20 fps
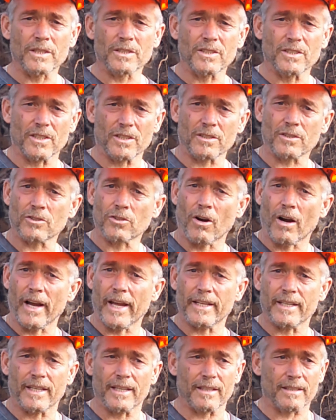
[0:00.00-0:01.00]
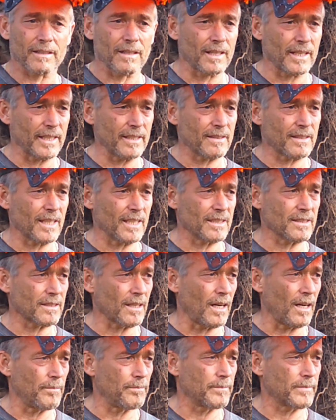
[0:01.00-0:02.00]
just trying to clean things
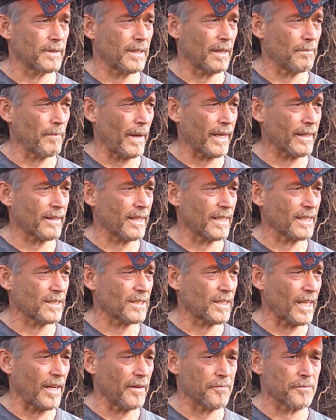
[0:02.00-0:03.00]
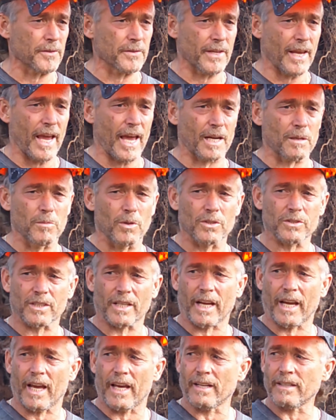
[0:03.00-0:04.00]
up, make things safe for the animals
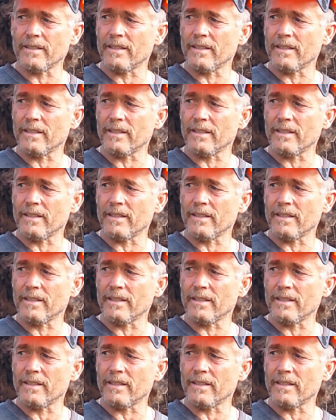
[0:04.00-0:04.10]
again.